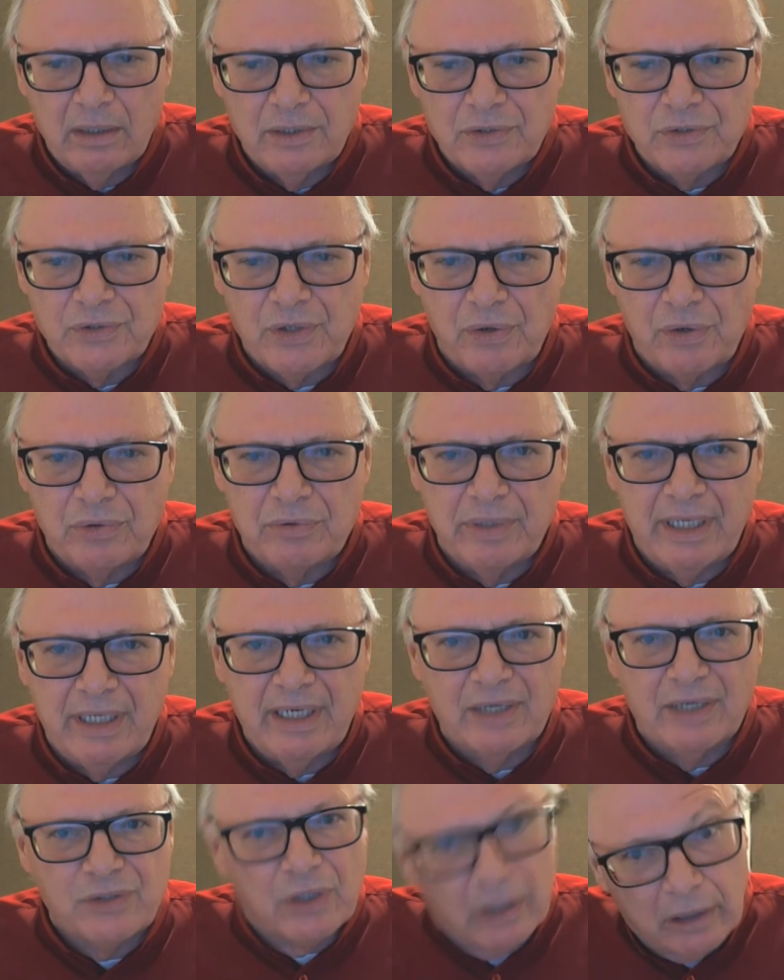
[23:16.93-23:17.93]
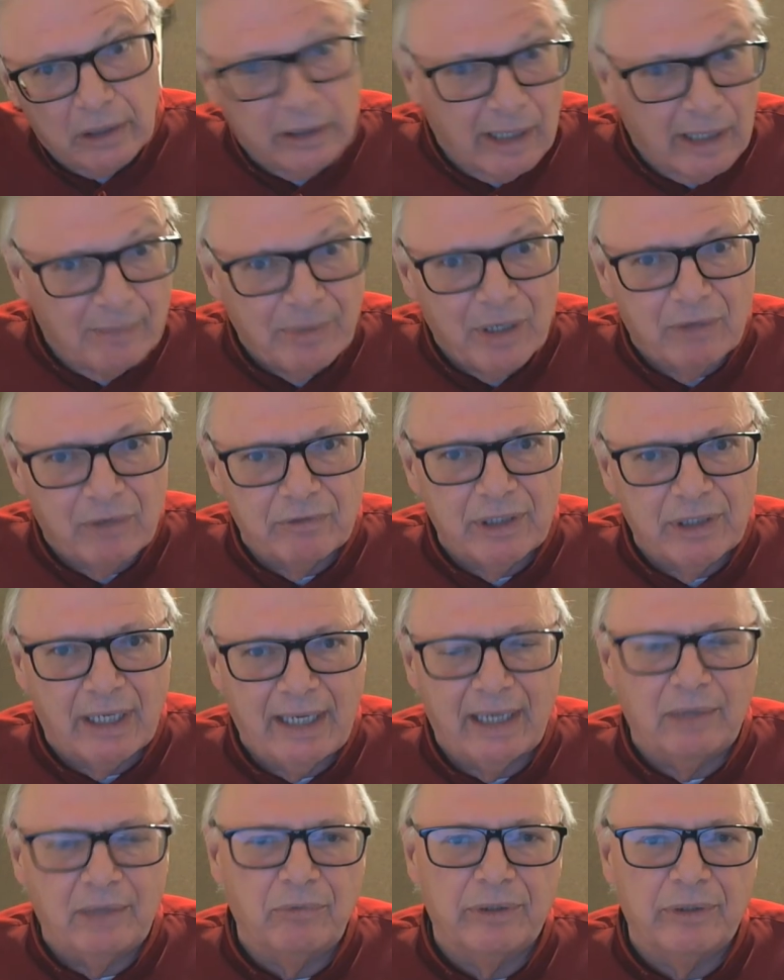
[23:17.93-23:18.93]
So he doesn't club you over the
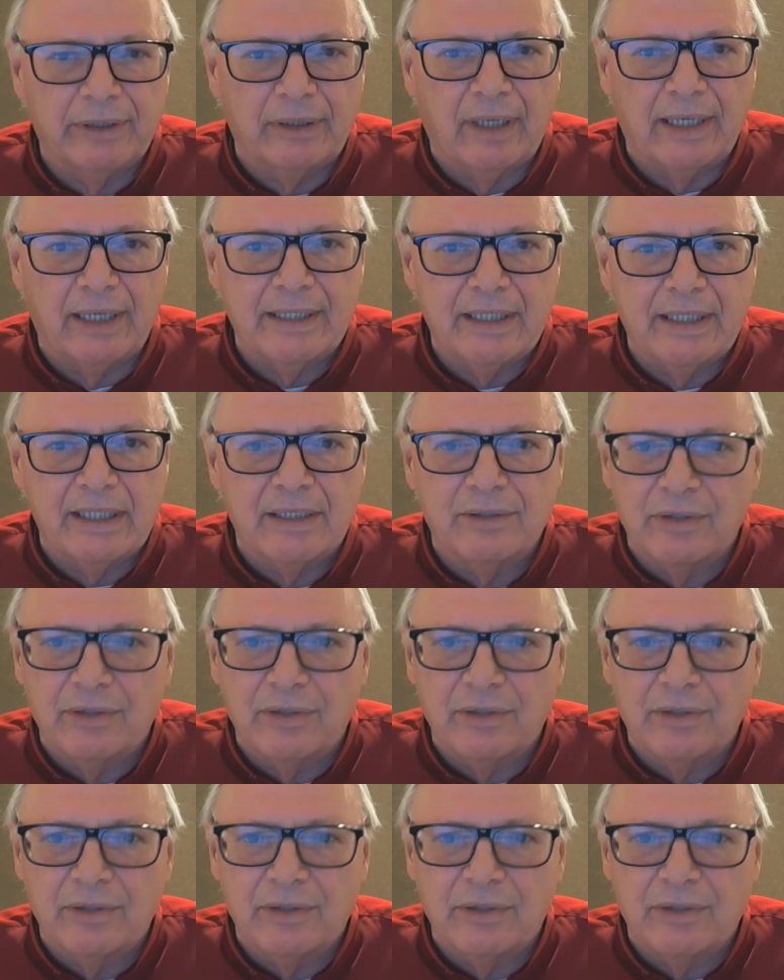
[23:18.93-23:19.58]
head with an idea.